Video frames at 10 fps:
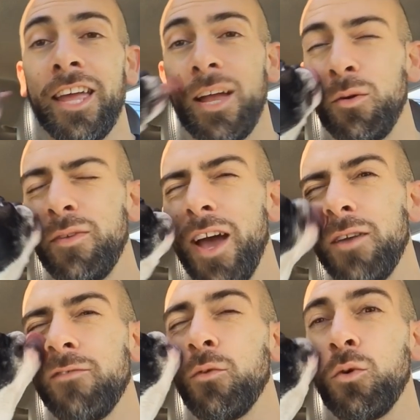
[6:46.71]
and we've had
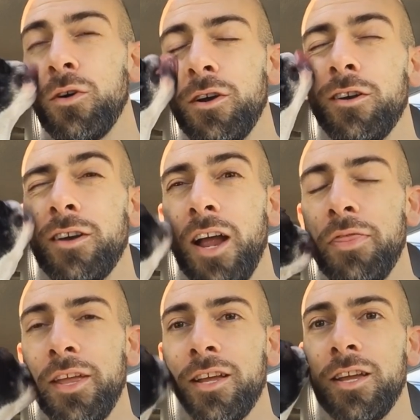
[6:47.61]
it for, I
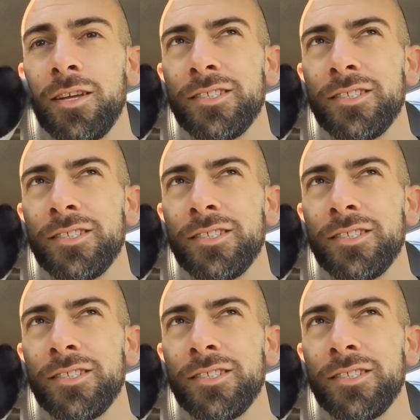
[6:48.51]
think,